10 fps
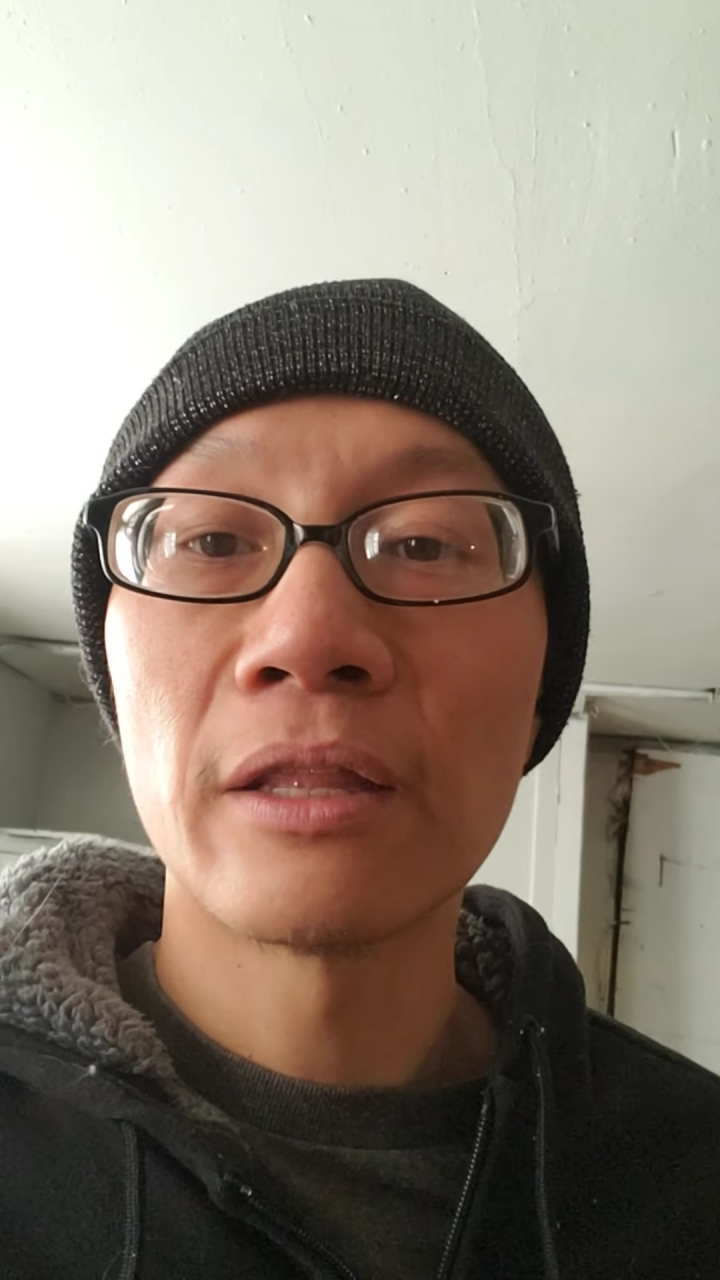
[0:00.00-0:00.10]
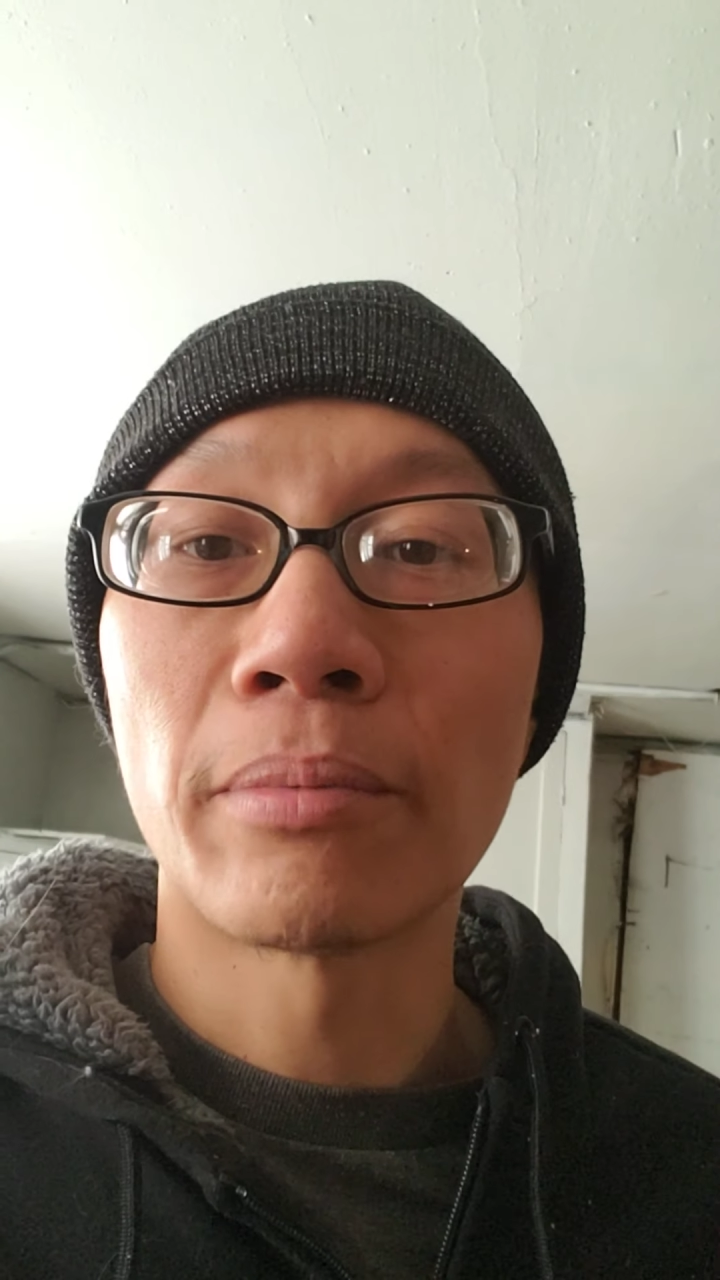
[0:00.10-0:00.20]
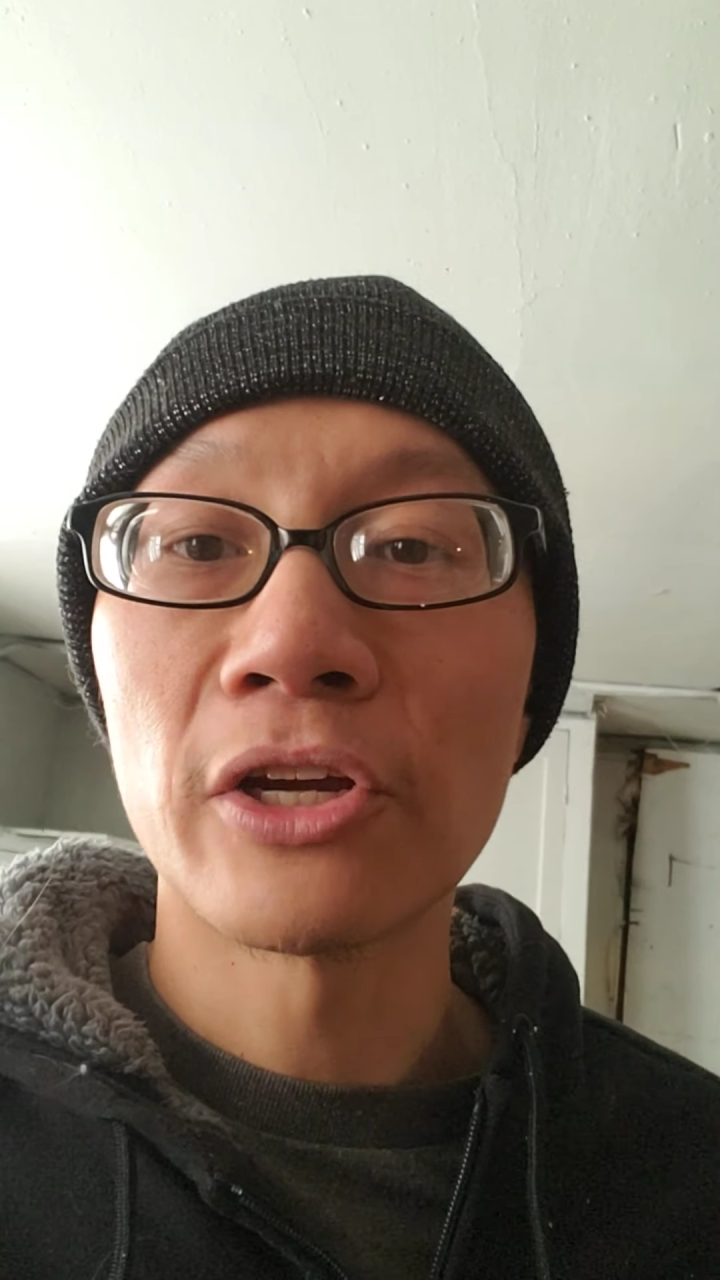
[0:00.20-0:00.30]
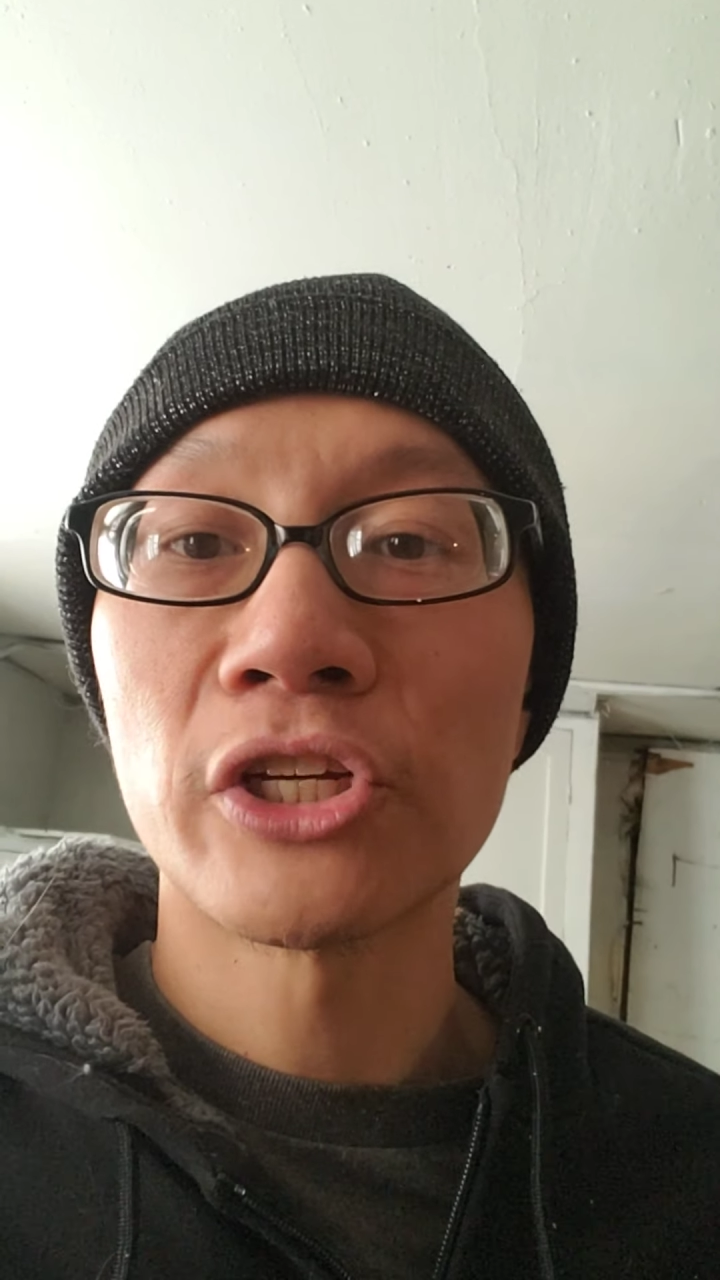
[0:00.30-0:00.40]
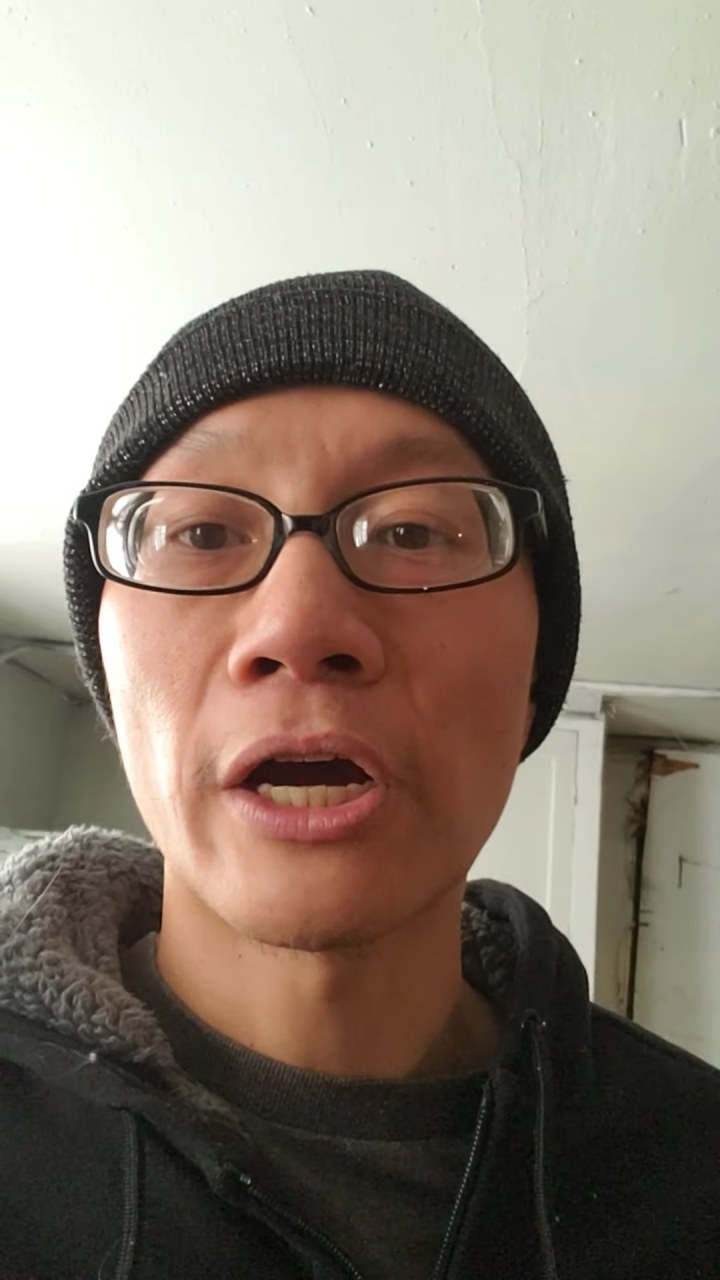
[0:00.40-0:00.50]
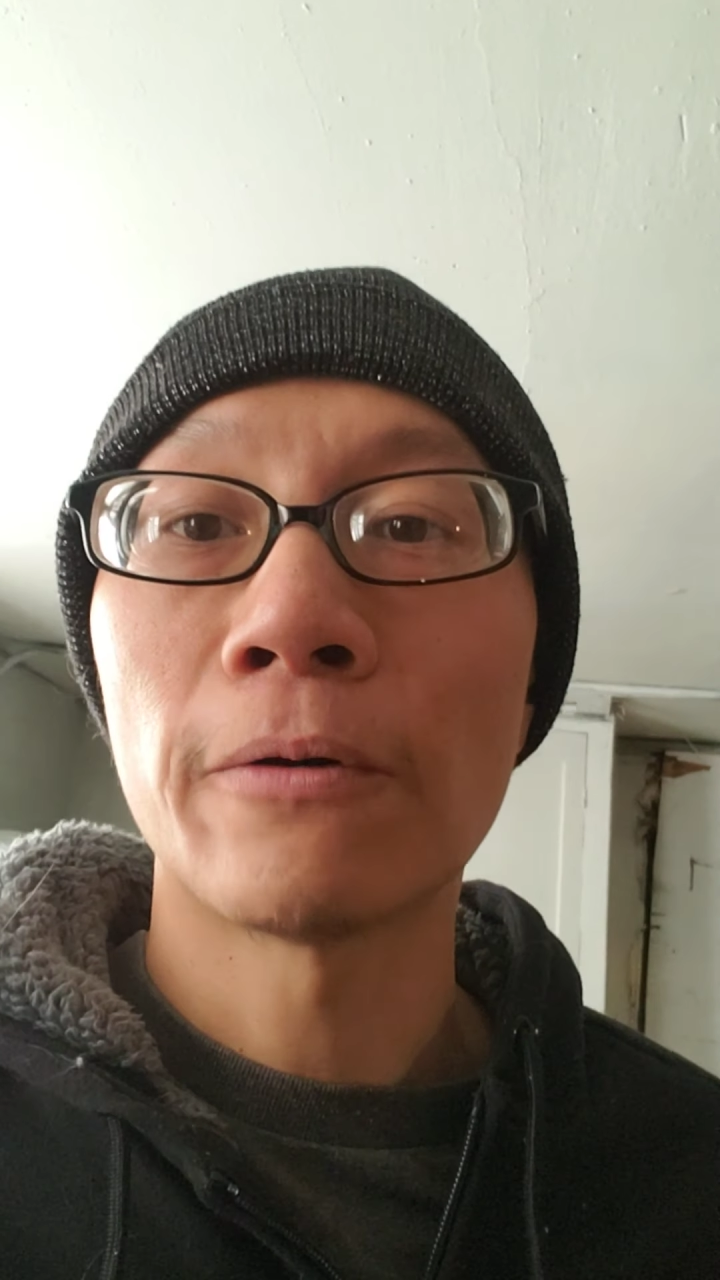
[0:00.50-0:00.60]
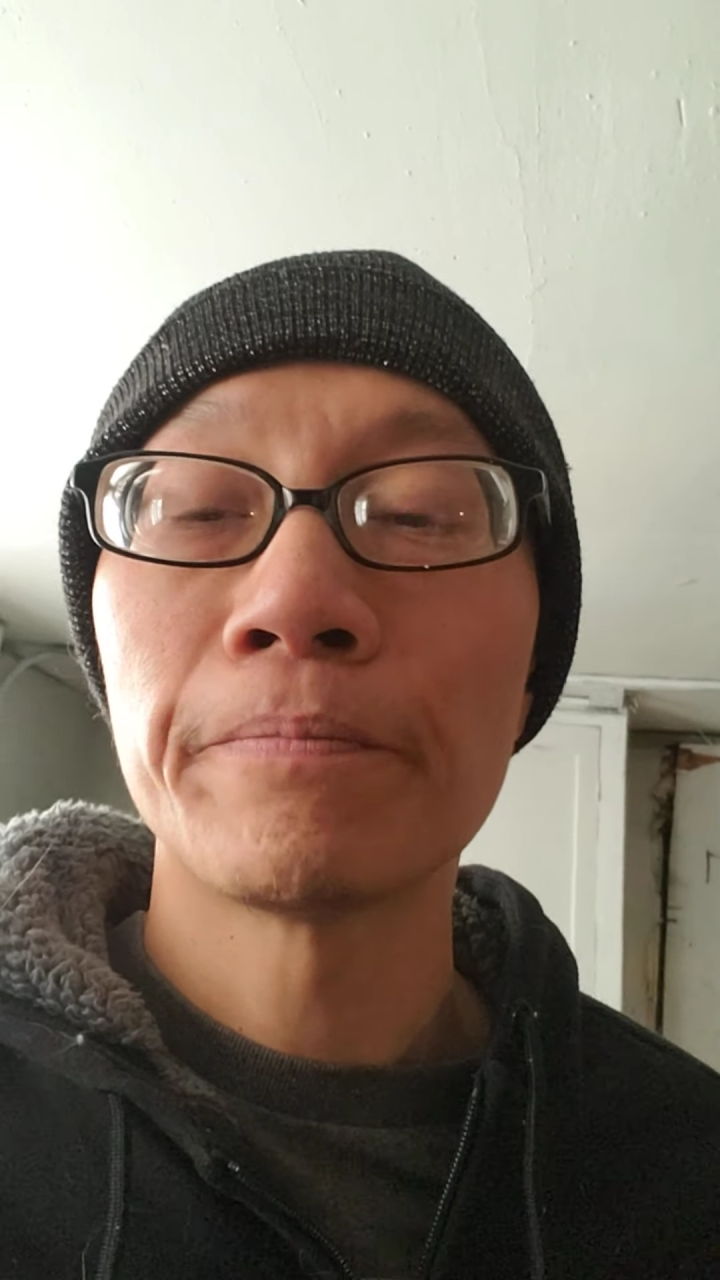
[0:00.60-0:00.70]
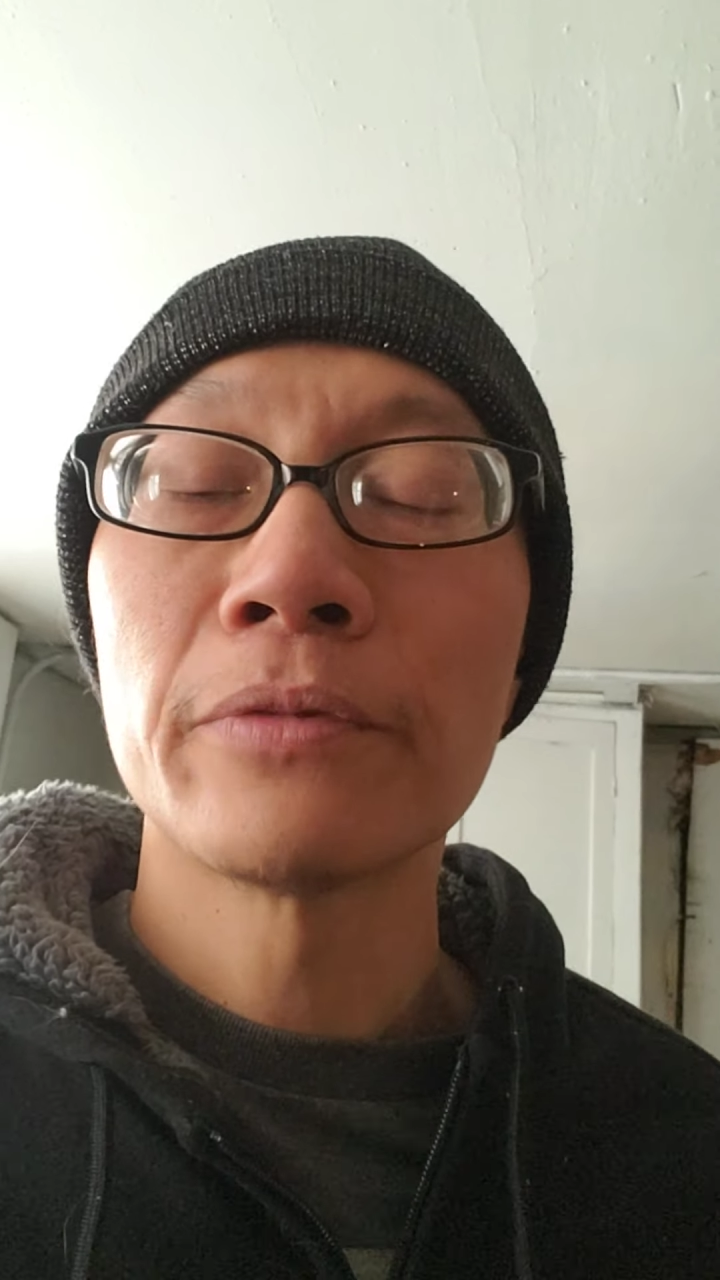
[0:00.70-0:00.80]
the brush out.